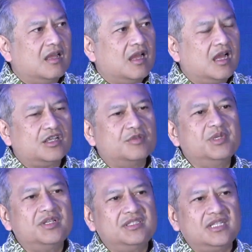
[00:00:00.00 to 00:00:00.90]
a
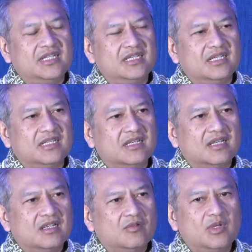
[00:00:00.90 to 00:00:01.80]
community
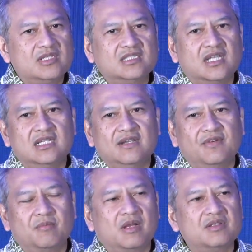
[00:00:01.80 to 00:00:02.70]
where suddenly
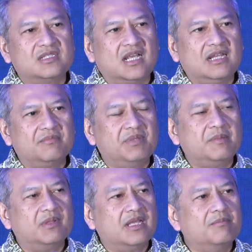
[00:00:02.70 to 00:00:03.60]
from outside
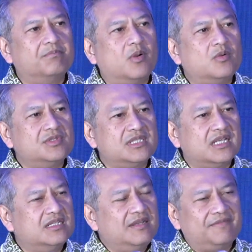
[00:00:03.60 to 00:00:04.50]
people imposing a
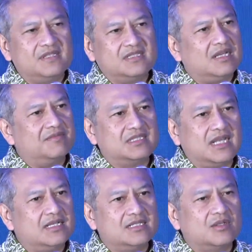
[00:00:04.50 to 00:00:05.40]
different set of
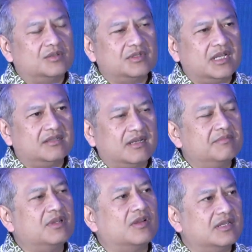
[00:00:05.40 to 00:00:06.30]
standards altogether and
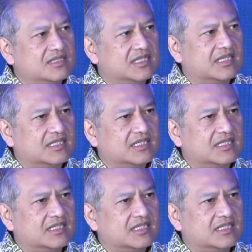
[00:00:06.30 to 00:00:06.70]
not listening.